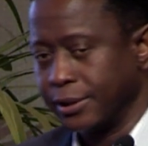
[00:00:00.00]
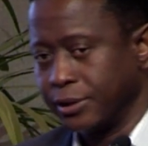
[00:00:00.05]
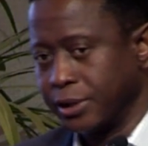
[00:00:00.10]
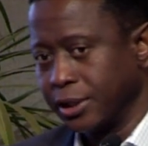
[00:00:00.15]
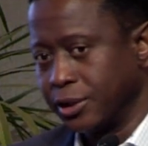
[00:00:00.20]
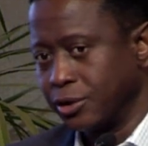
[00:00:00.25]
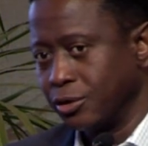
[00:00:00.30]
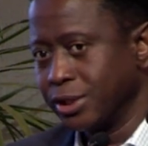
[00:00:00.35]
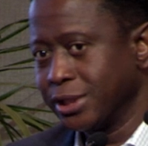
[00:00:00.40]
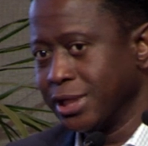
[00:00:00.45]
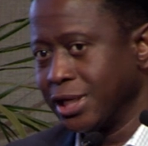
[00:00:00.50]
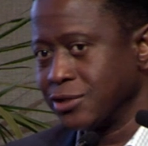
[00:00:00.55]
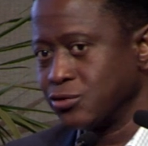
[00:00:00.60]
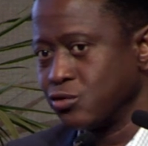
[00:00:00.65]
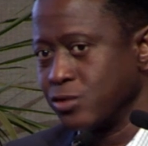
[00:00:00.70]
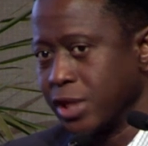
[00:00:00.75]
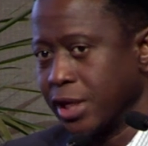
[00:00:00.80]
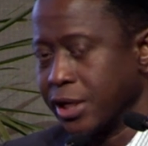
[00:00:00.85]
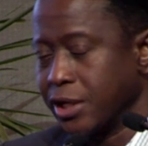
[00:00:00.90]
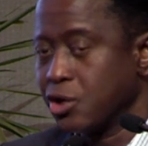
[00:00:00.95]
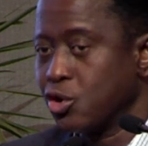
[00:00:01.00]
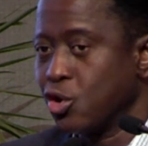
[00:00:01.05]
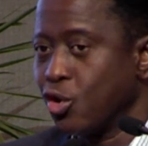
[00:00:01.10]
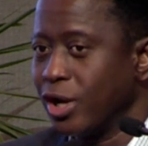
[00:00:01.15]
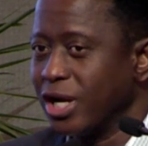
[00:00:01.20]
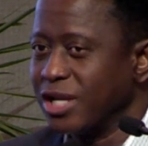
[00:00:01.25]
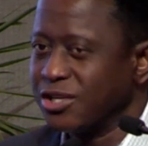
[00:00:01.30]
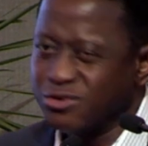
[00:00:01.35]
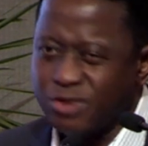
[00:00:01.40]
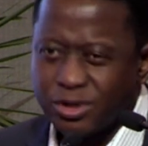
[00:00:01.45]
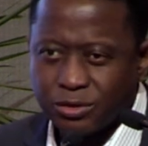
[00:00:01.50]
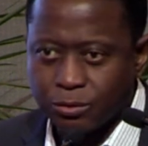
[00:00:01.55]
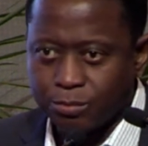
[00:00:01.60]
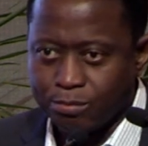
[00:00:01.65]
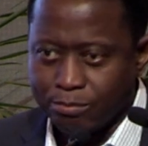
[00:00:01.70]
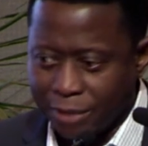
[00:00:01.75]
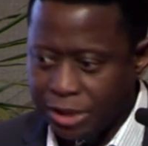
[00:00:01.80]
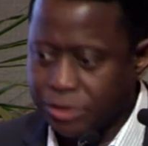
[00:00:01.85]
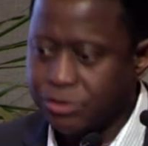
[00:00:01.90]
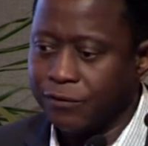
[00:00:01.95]
daughters with the recoil is not
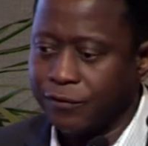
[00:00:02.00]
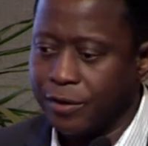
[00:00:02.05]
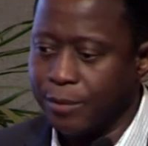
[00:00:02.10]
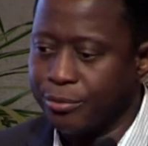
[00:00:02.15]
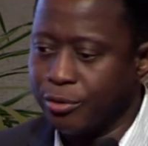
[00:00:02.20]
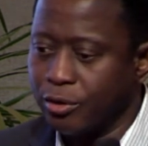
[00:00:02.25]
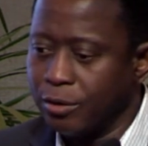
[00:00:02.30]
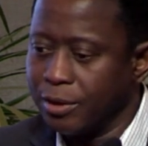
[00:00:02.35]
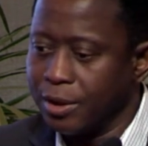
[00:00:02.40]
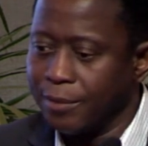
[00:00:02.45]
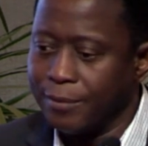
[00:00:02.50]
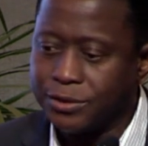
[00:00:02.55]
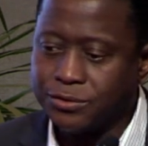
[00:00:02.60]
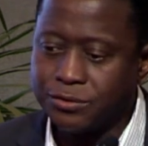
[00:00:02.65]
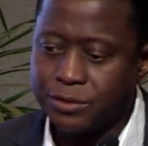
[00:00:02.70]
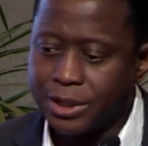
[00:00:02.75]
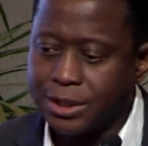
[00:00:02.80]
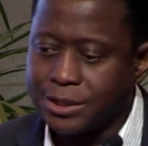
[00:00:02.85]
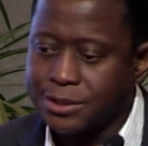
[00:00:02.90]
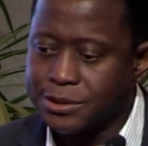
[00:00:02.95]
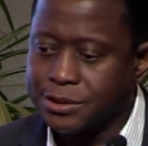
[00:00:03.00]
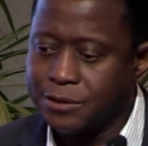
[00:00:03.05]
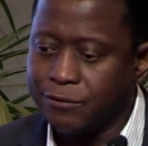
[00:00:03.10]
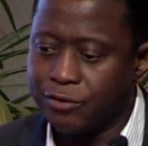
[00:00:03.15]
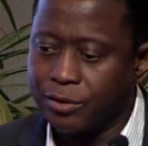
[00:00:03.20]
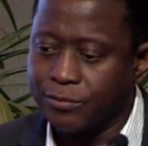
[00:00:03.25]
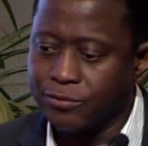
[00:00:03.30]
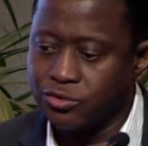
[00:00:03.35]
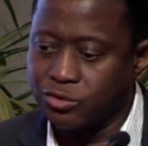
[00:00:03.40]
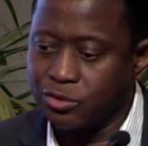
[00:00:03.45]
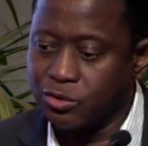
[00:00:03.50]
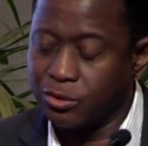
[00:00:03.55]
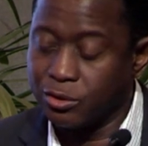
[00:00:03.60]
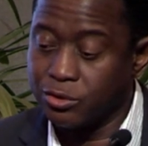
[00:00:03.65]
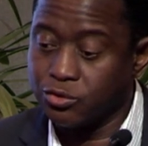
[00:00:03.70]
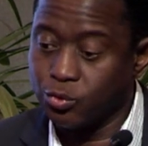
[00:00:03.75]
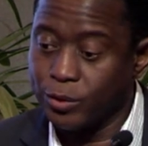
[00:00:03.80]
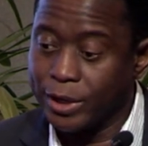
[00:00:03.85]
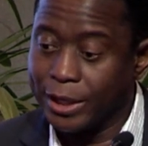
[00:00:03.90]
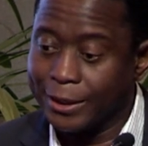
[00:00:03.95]
much of a problem, as you can see from
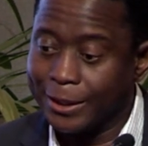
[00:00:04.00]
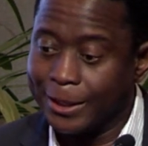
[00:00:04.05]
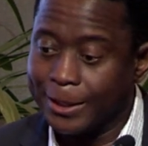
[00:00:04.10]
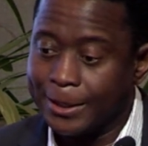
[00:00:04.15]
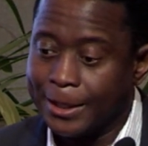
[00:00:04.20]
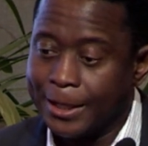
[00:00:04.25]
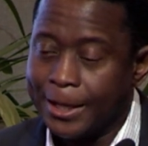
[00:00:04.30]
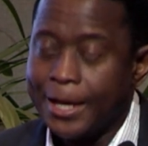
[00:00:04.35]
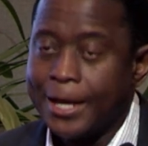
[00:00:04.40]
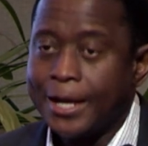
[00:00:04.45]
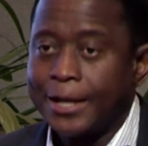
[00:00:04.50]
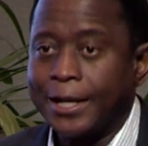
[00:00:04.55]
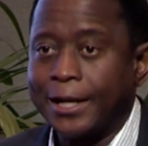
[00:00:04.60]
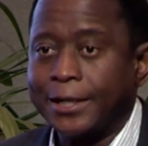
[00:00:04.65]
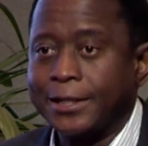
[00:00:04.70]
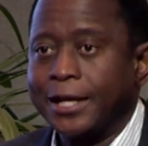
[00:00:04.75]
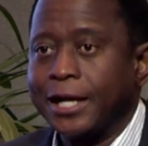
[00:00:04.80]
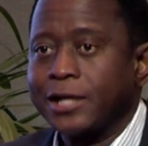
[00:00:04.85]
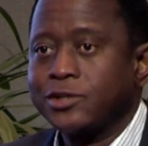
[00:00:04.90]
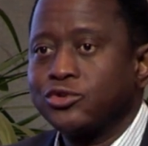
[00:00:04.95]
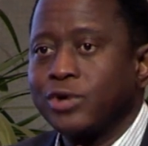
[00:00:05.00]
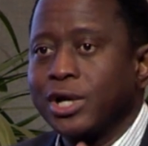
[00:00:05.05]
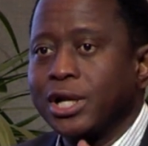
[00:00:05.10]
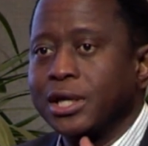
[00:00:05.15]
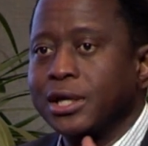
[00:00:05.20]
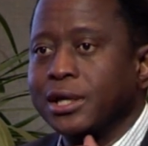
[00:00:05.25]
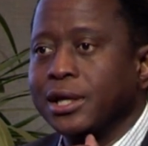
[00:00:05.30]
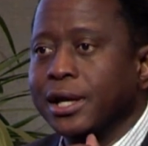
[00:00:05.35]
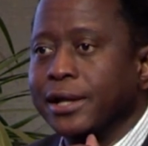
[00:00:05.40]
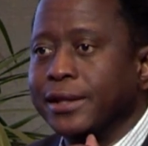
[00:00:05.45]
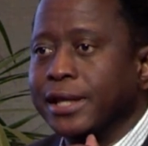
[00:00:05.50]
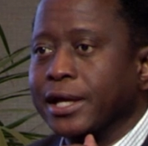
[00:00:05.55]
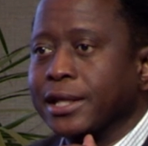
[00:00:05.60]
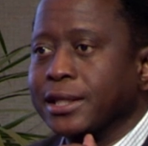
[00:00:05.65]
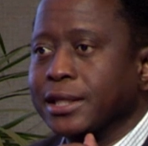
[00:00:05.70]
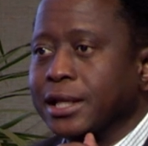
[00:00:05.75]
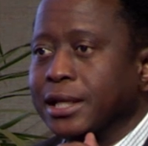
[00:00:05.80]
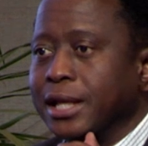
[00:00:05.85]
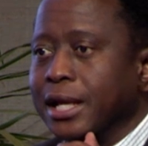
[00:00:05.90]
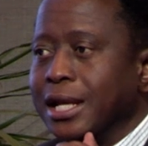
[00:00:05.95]
Zguro's work, that actually
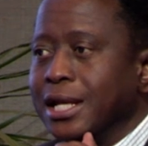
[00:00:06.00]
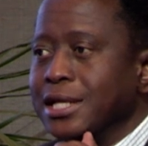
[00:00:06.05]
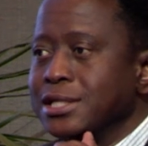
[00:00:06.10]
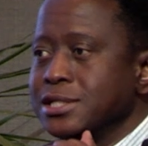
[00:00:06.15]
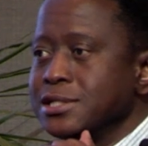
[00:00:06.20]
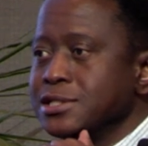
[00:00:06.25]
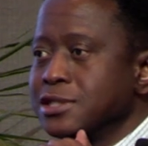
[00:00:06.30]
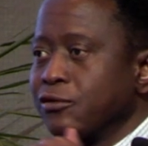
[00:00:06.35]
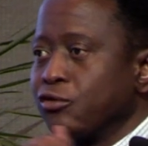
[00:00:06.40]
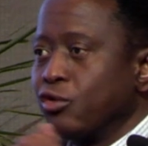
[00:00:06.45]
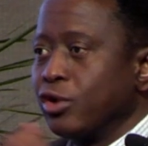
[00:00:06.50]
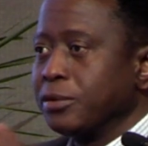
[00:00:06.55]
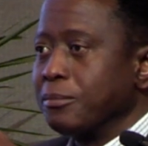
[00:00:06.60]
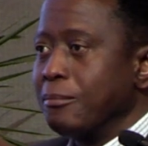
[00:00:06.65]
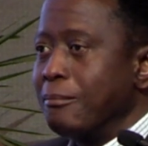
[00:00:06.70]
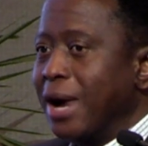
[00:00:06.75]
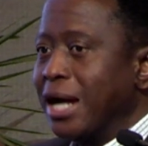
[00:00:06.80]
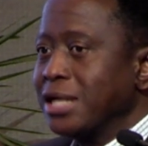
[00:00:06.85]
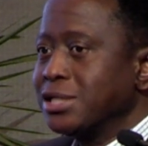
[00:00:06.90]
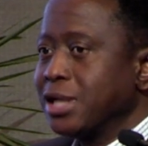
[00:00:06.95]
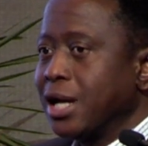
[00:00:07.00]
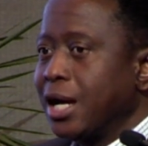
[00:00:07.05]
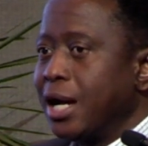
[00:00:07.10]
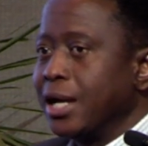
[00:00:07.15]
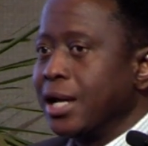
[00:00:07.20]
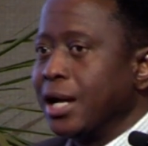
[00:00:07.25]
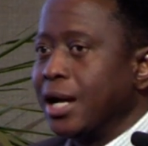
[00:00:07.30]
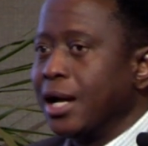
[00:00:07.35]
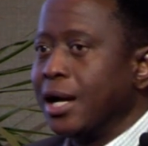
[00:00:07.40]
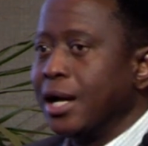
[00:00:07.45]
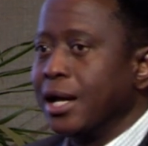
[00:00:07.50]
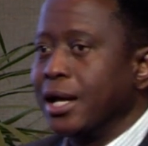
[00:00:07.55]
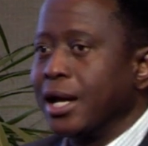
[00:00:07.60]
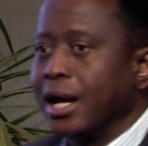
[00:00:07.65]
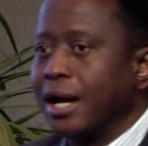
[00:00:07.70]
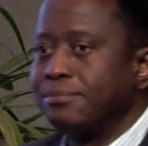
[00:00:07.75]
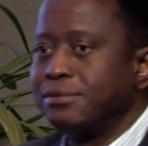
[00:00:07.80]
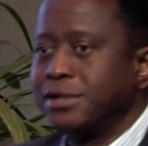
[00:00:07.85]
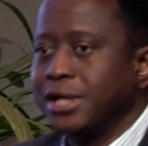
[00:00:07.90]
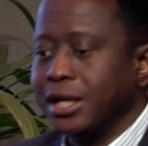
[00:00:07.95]
the lesions have got much higher
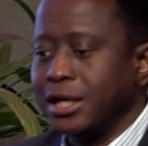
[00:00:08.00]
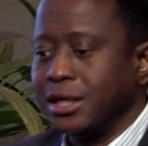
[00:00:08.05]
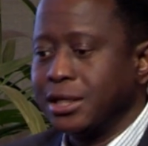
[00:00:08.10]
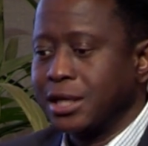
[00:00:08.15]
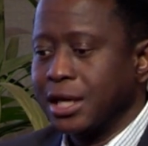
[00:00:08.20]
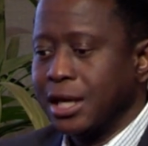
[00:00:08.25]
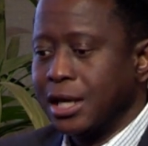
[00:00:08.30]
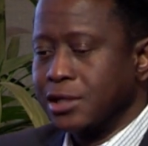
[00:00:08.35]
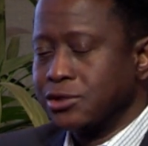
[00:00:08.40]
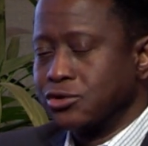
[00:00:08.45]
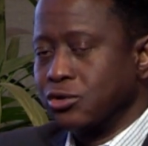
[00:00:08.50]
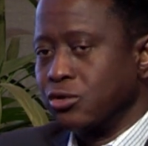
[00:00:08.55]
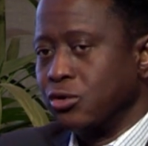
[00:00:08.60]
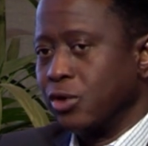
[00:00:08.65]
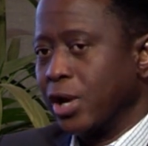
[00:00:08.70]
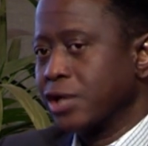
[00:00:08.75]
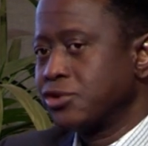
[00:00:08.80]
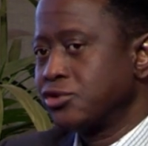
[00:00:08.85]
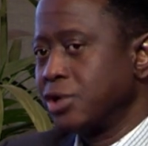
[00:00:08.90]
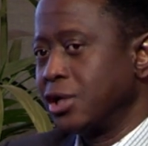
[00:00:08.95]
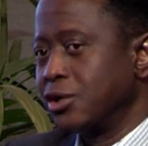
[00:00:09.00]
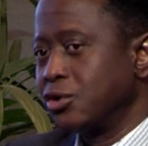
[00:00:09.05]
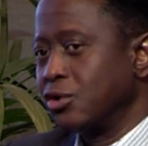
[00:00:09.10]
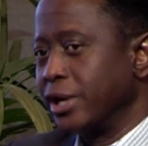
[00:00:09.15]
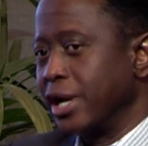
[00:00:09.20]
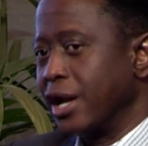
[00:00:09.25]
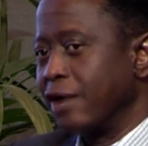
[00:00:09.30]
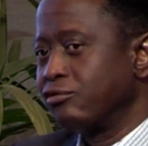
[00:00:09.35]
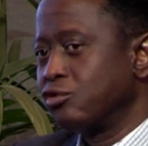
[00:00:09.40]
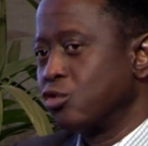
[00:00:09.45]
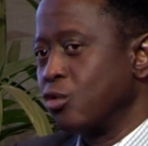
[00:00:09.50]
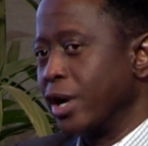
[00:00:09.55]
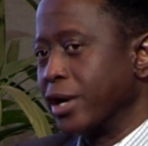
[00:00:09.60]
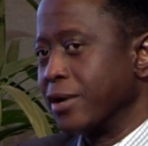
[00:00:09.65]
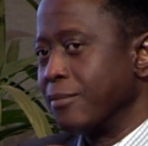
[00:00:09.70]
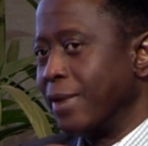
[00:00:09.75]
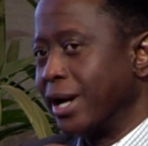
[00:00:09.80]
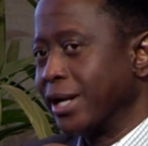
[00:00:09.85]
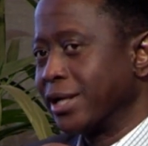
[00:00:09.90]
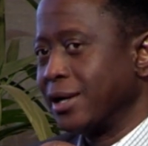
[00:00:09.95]
uptake. So you actually don't have to worry
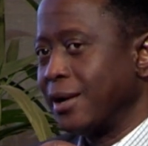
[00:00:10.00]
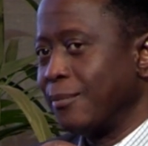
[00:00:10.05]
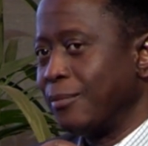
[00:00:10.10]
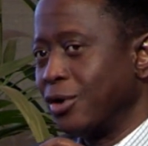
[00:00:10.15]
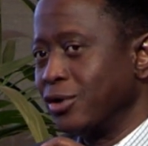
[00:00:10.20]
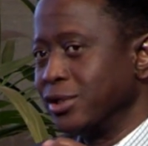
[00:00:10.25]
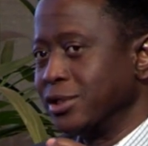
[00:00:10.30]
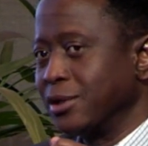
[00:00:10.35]
much about the